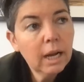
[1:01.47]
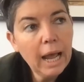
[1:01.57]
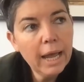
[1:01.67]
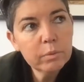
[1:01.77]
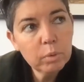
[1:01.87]

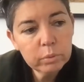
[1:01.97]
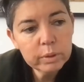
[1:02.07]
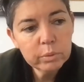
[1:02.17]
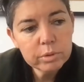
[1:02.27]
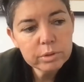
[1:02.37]
And what we
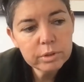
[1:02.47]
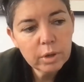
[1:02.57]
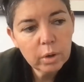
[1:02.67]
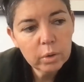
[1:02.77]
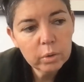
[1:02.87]
want to
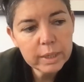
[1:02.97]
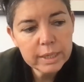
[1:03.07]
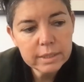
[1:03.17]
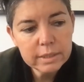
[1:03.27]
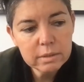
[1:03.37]
know
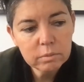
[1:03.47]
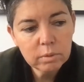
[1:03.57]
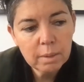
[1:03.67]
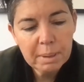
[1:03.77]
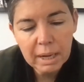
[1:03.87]
is
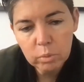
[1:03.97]
about